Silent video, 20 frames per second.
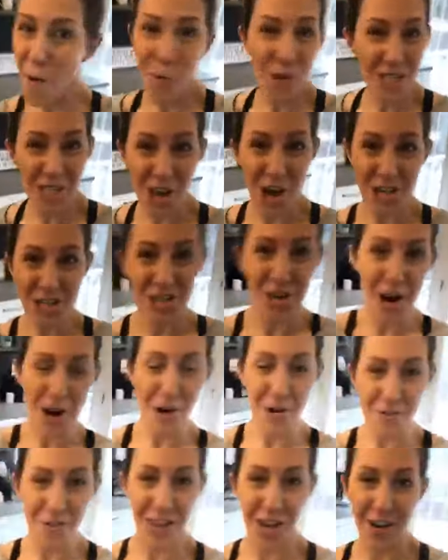we'll saunter
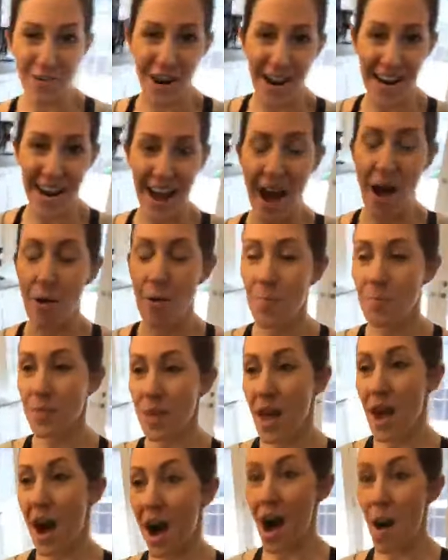on over there right now.
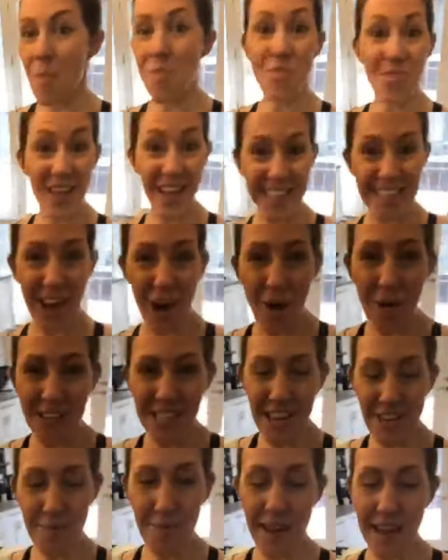Uh, things I always
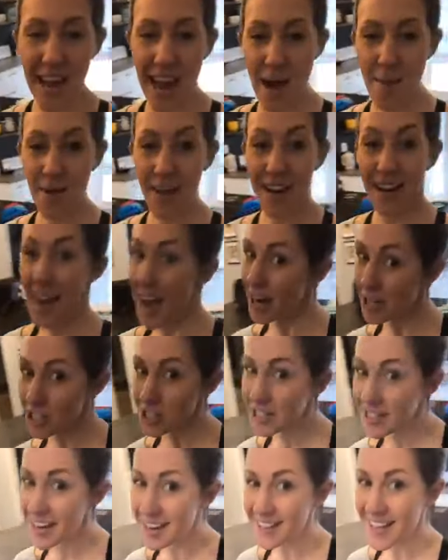have in my cabinet, and
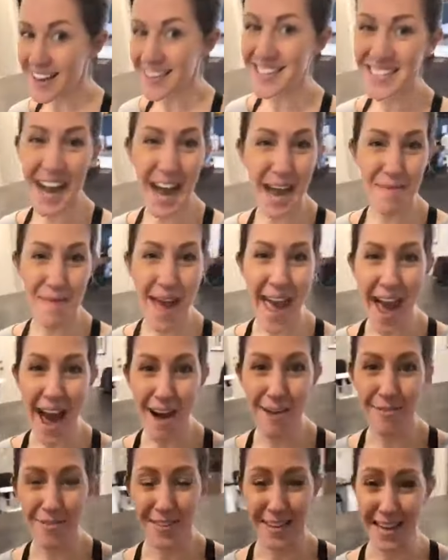actually a lot of the time
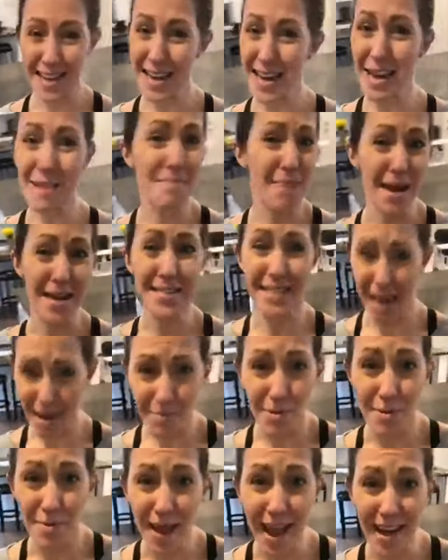have like in my
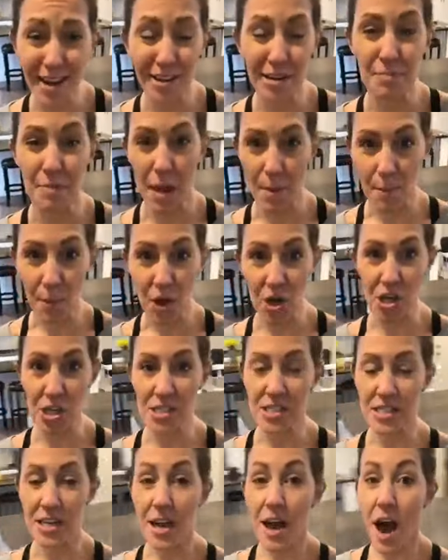diaper bag or in my
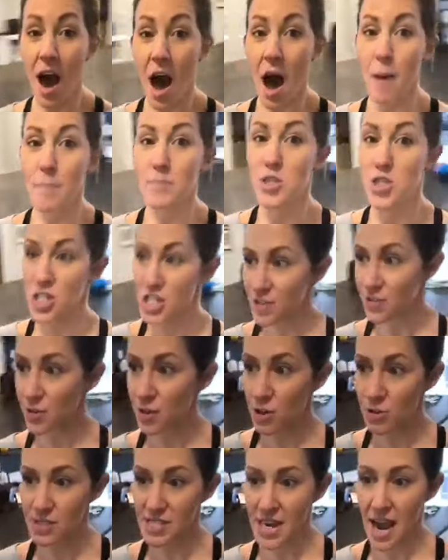purse, um, just for
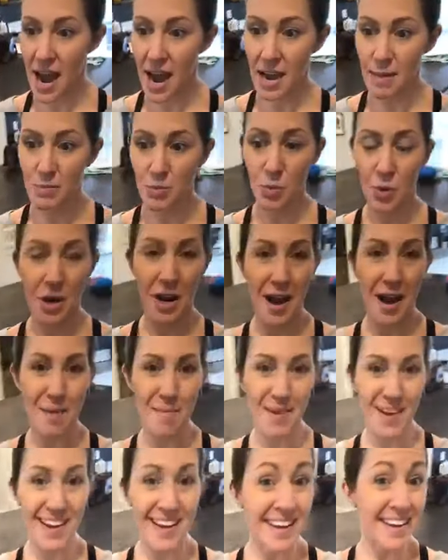those times where
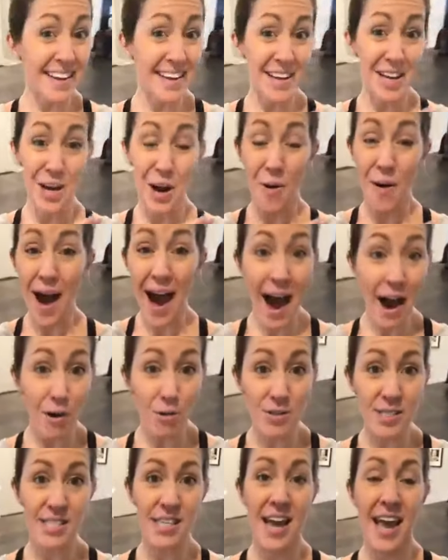I'm, you know,
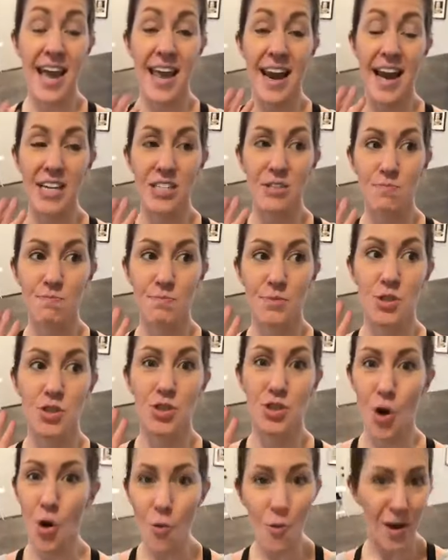out and I
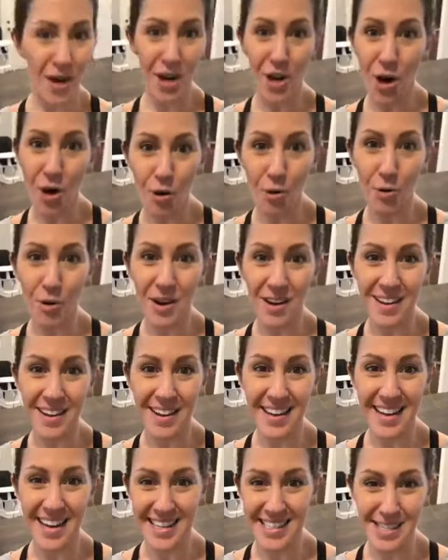don't wanna go
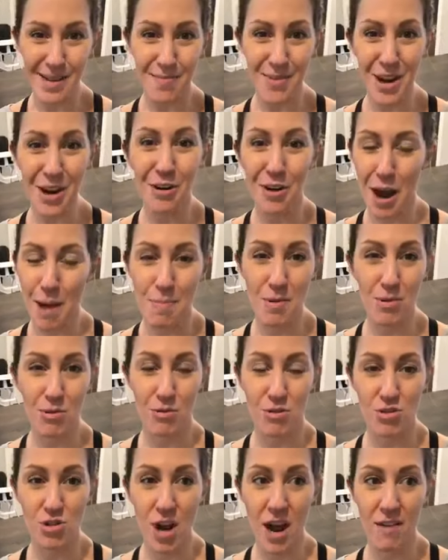get something crappy
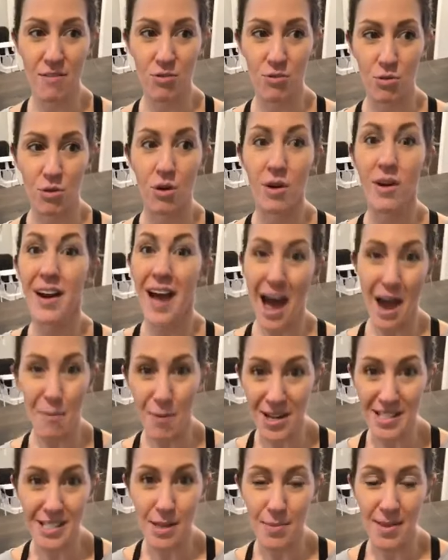through the drive-thru. I
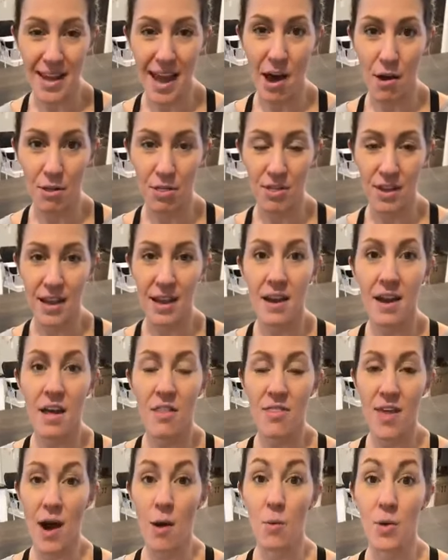want something healthy
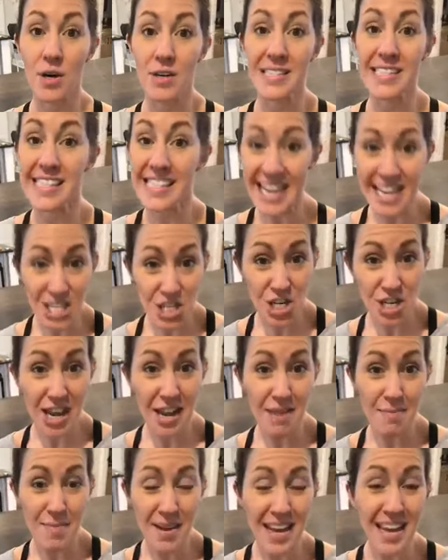that will
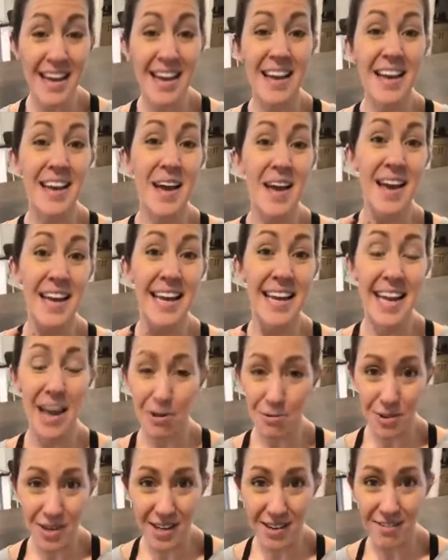satiate me,
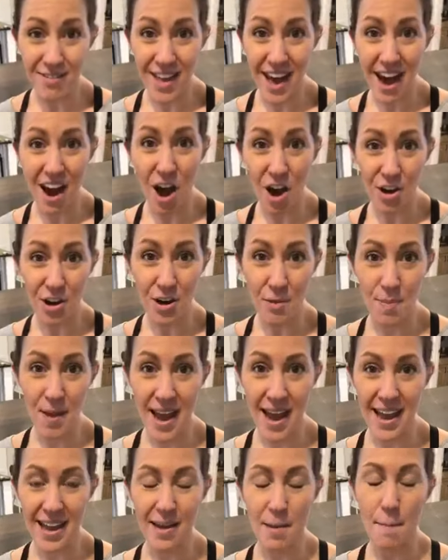get rid of that hunger
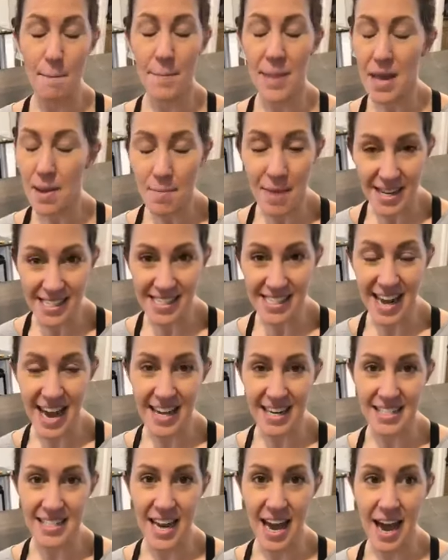pang, beat my
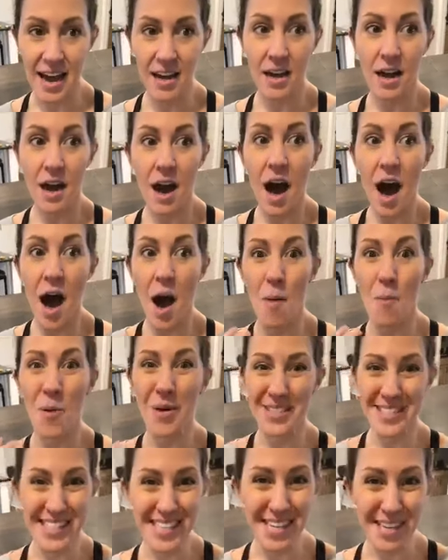snack attack, um,
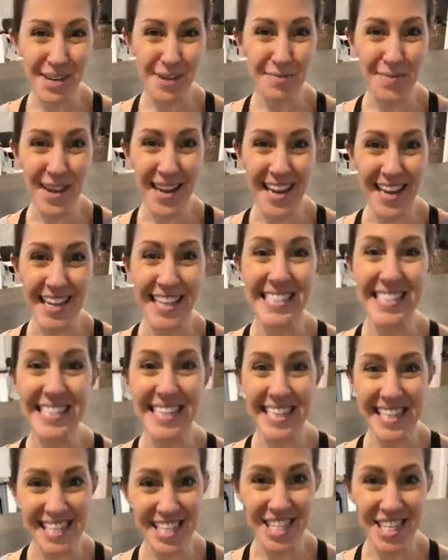while still being
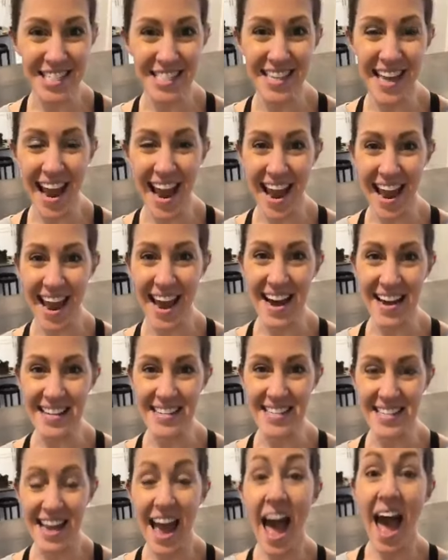delicious
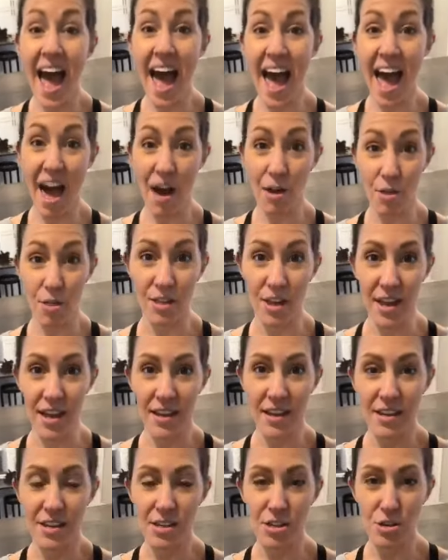and
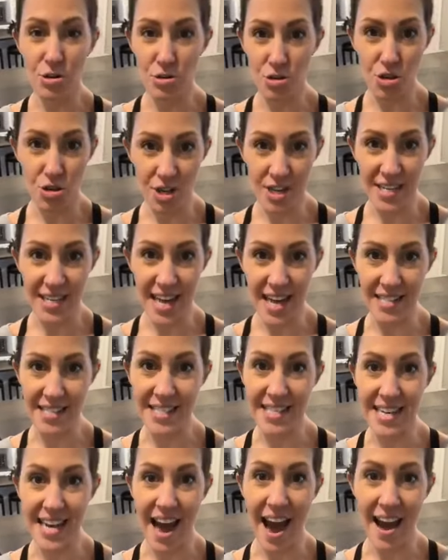healthy. Nutrient
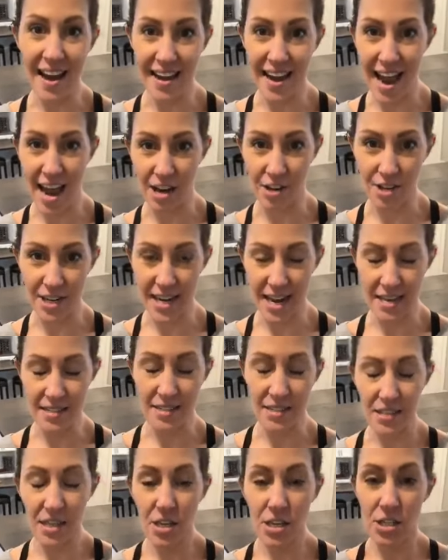dense, not calorie
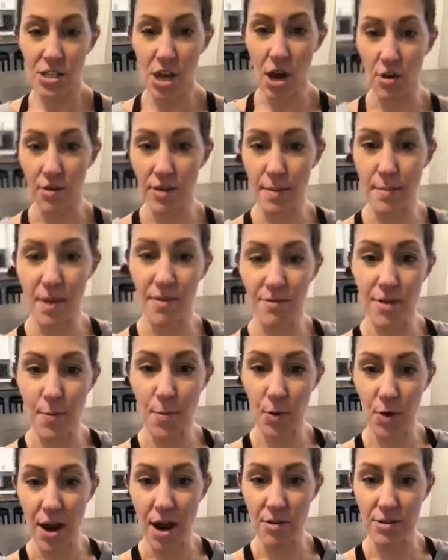dense. So I'm gonna
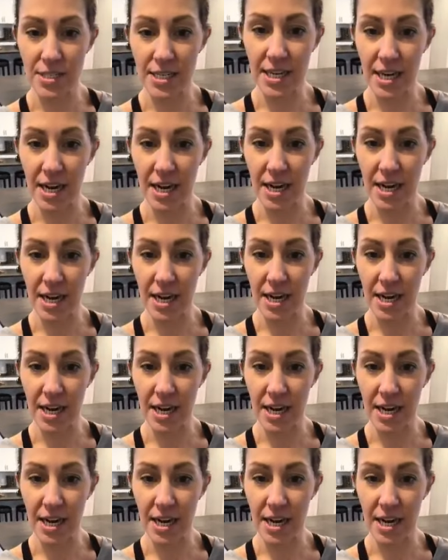flip around here